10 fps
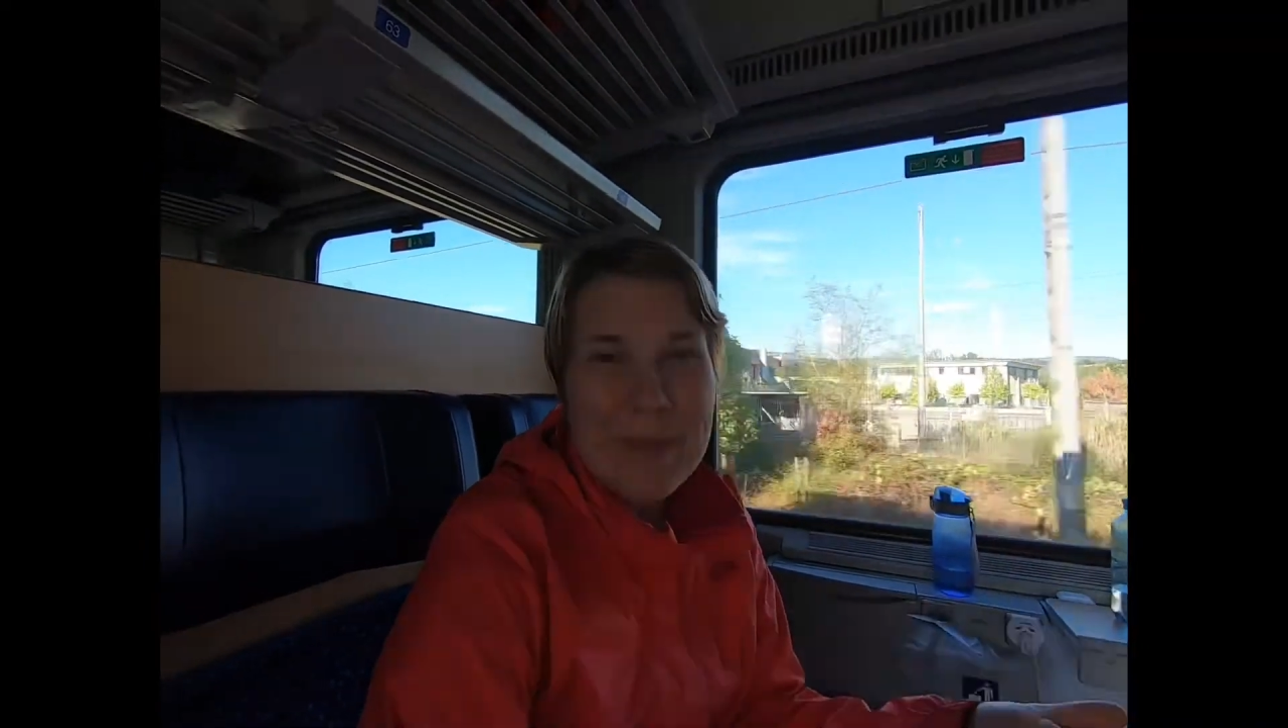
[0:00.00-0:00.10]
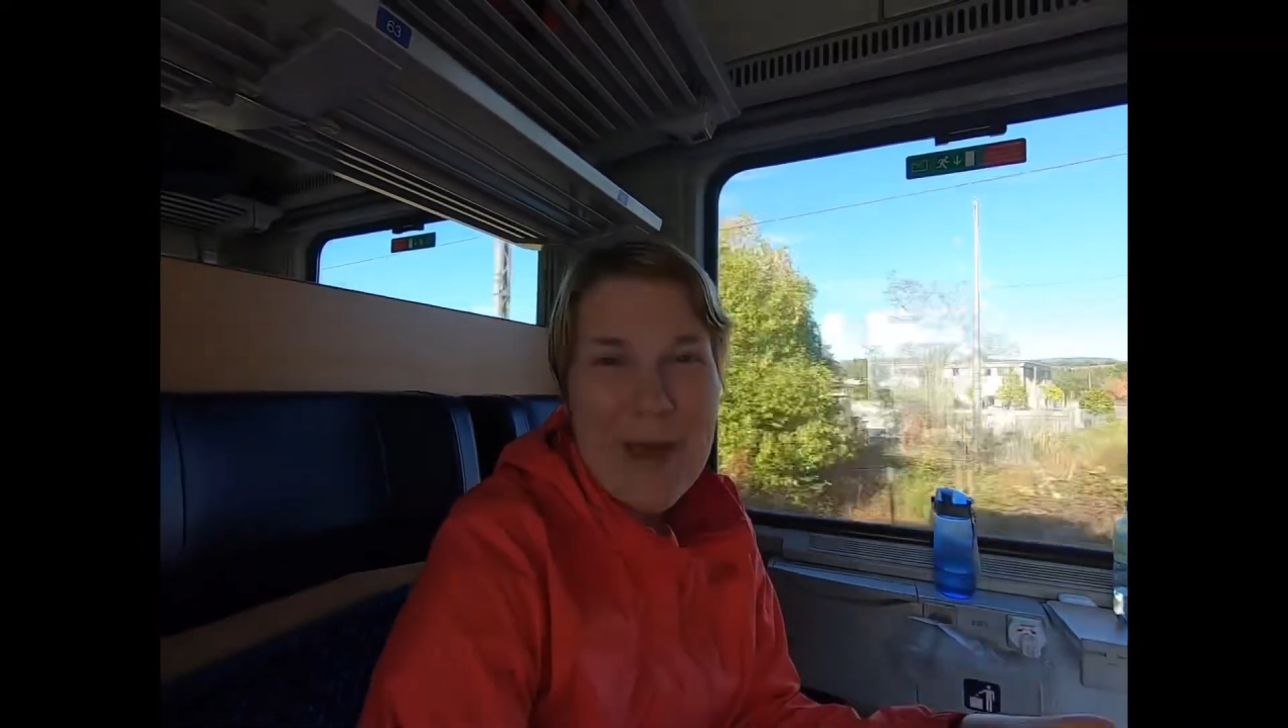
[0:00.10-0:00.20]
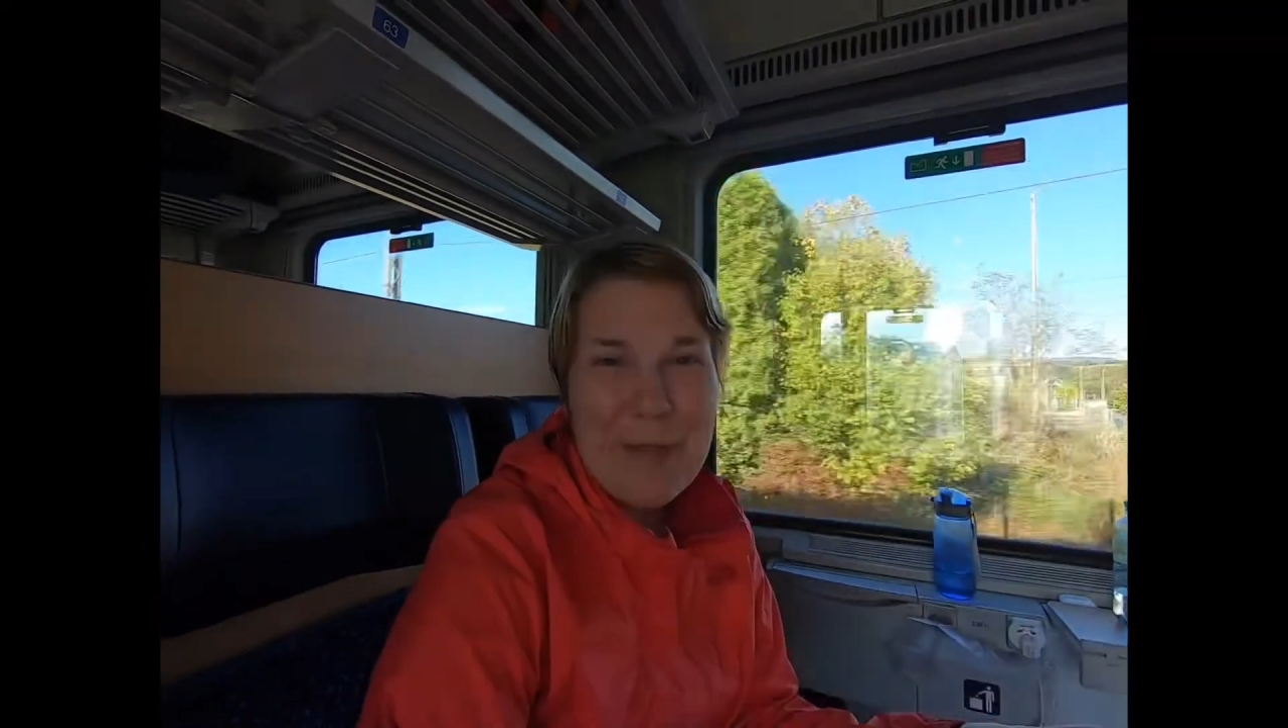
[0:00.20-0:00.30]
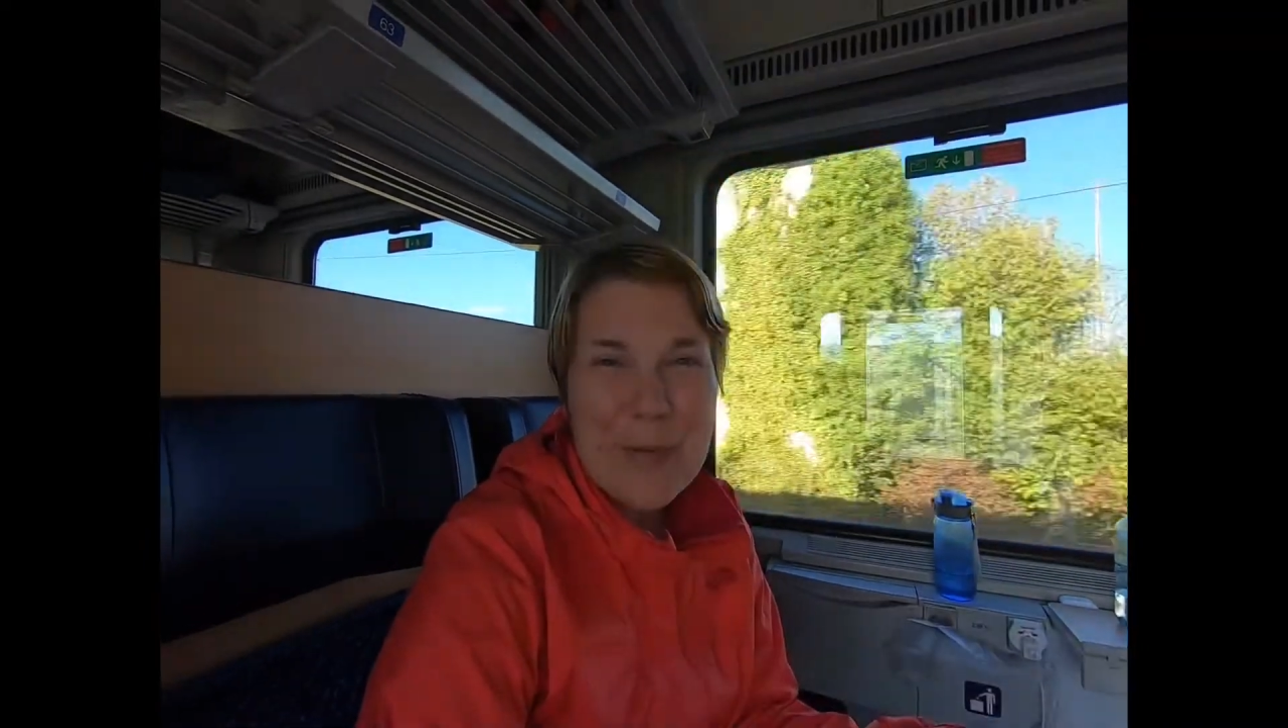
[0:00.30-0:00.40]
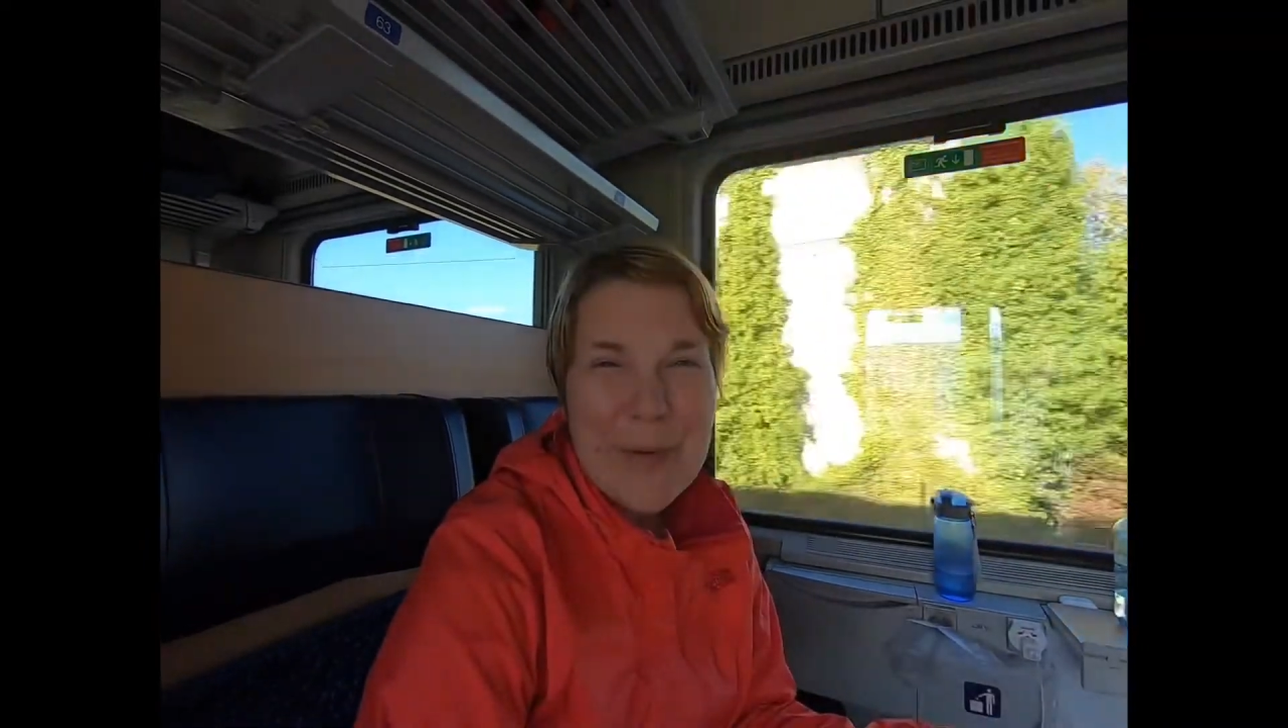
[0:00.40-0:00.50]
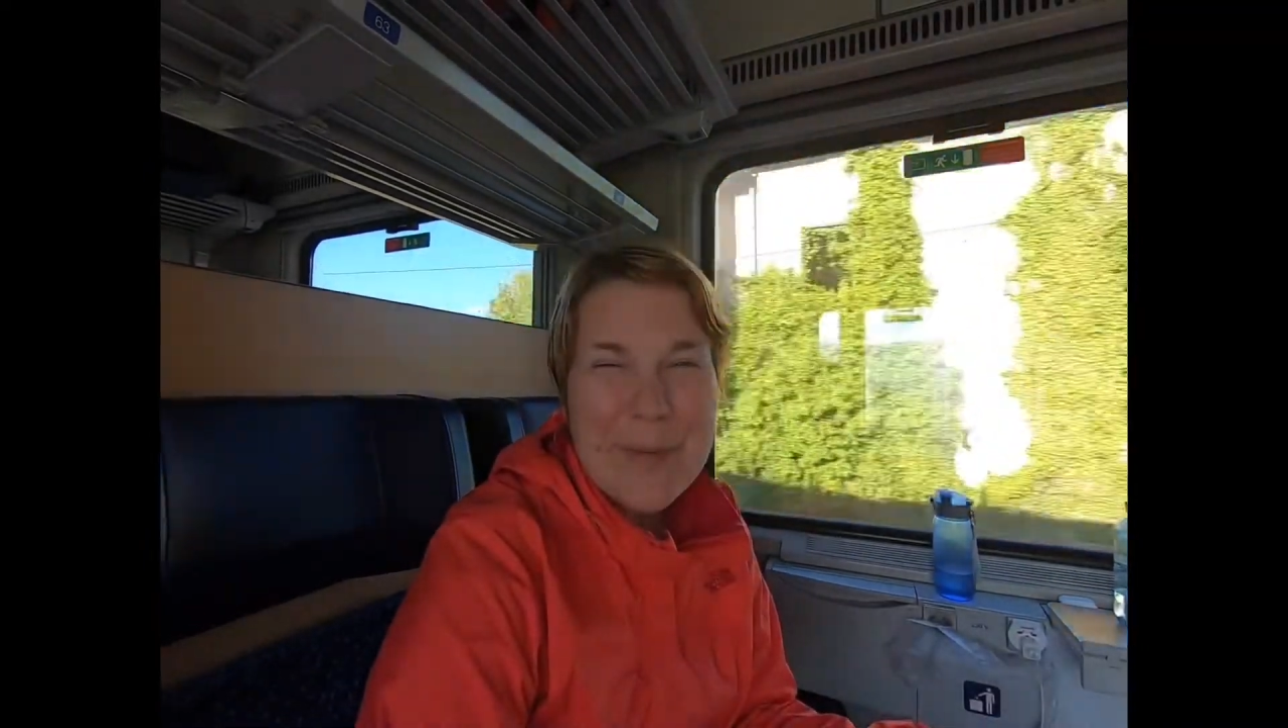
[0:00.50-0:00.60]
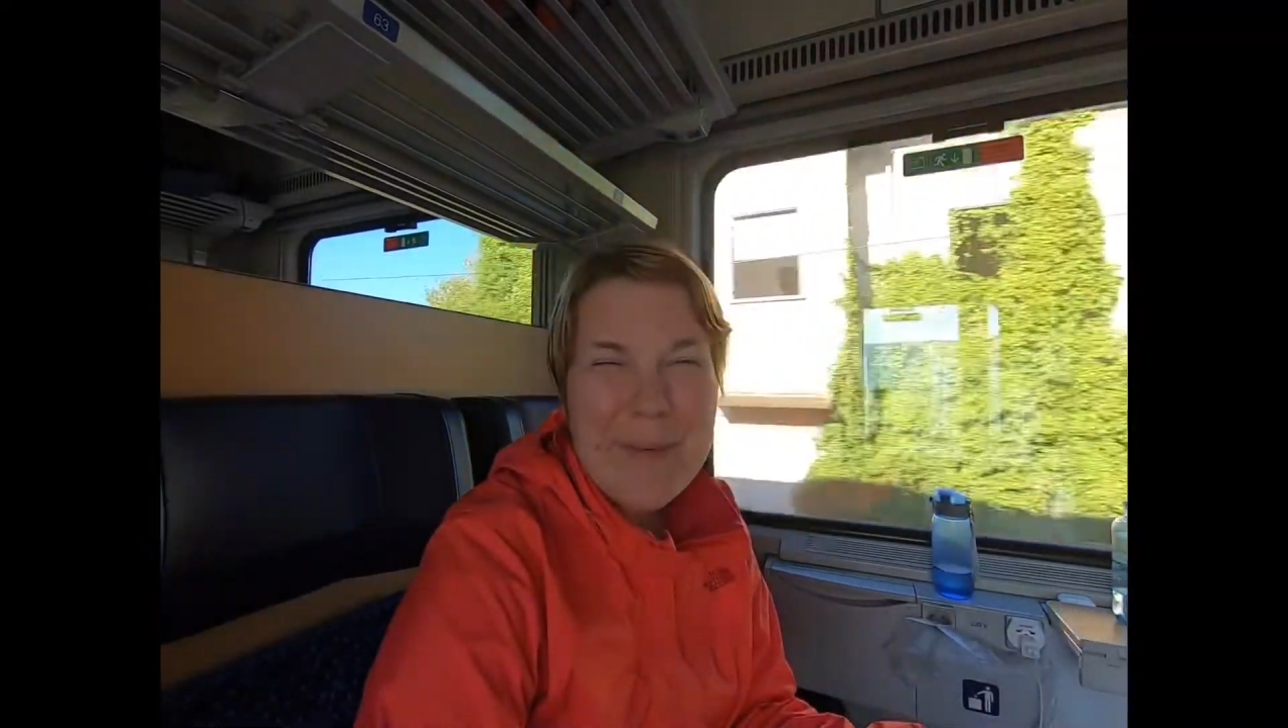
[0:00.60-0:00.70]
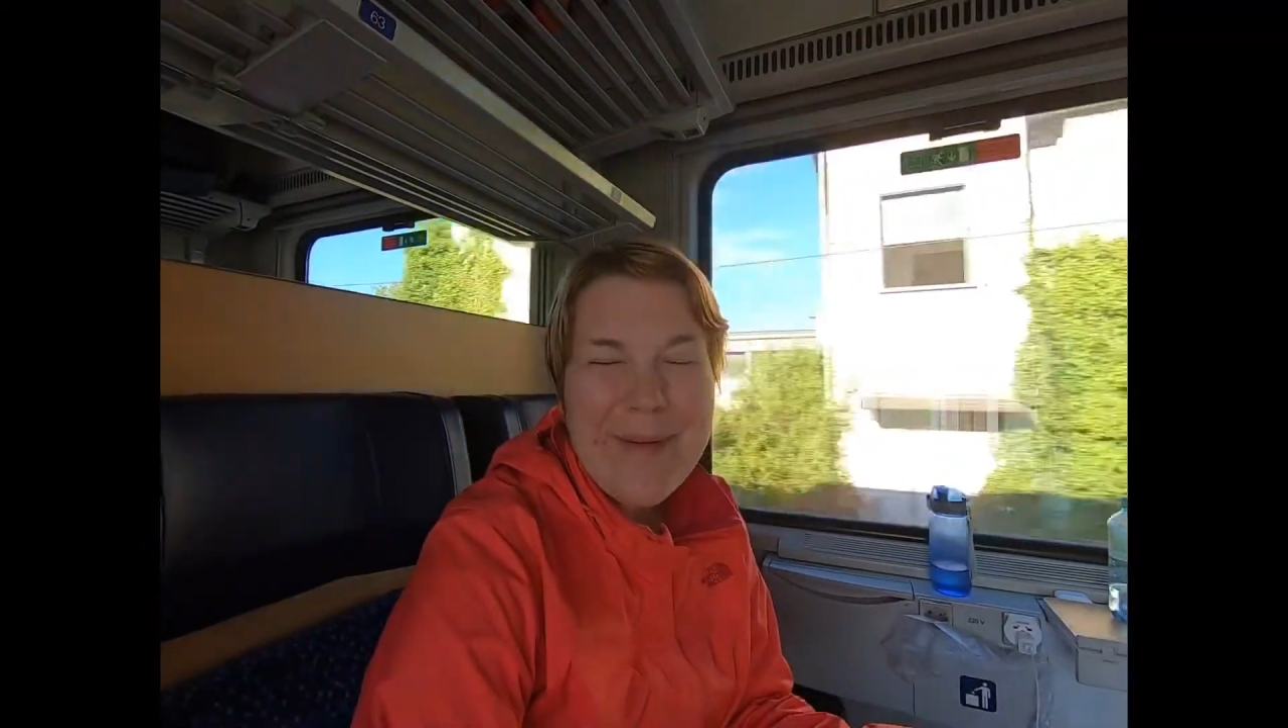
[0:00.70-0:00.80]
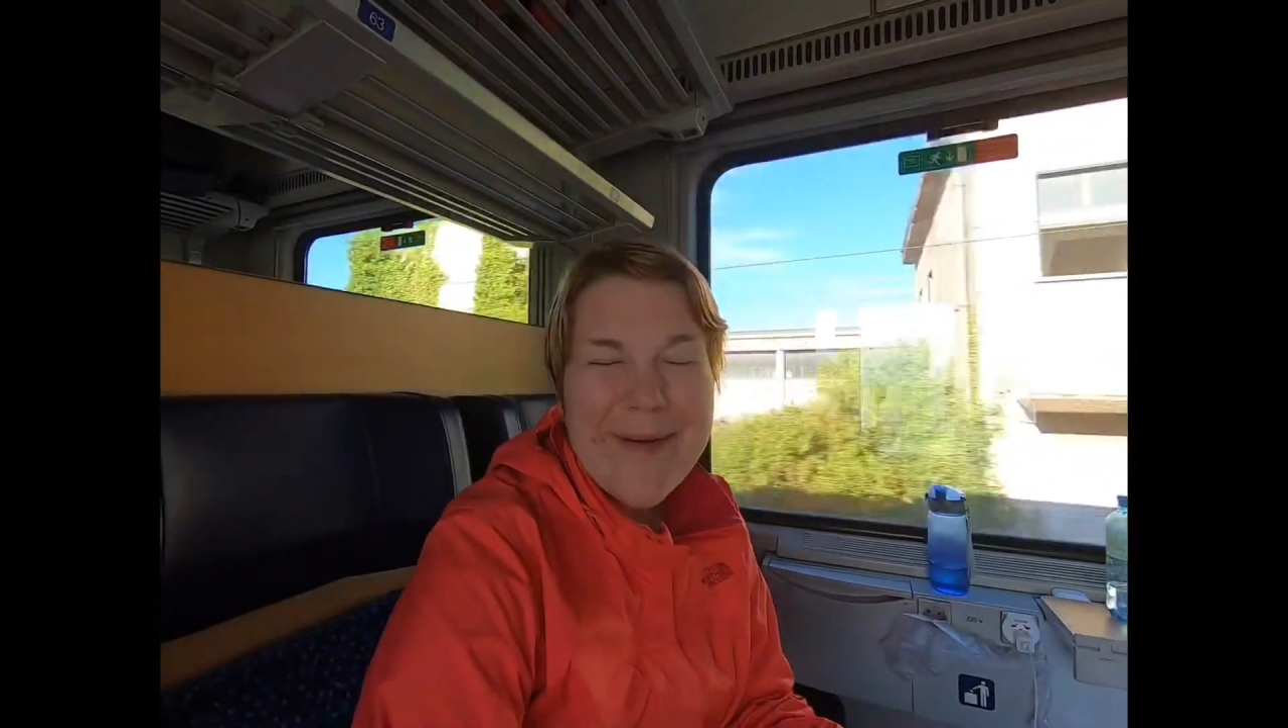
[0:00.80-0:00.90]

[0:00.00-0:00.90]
bathroom,